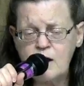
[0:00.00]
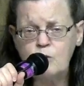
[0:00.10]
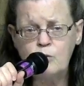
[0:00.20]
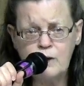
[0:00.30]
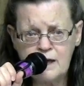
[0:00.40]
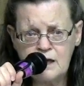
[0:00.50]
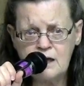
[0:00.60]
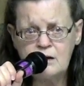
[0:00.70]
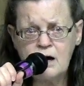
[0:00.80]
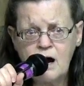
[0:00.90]
that
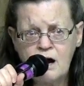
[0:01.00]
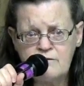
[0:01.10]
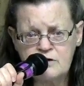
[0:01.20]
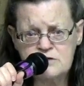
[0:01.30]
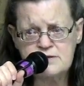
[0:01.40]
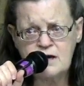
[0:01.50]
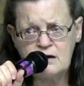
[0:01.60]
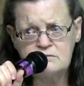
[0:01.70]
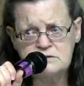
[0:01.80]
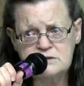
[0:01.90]
we of
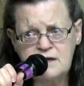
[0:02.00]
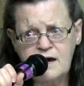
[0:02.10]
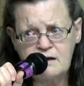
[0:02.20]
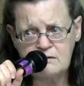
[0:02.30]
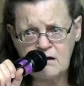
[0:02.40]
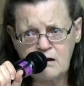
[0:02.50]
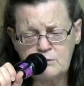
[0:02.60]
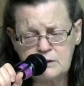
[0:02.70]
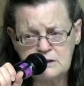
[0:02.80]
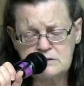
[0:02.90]
ourselves cannot
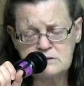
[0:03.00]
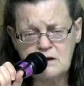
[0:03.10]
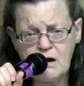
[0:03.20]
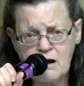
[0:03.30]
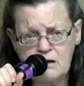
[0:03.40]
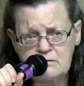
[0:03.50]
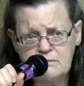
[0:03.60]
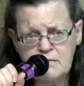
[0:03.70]
please God.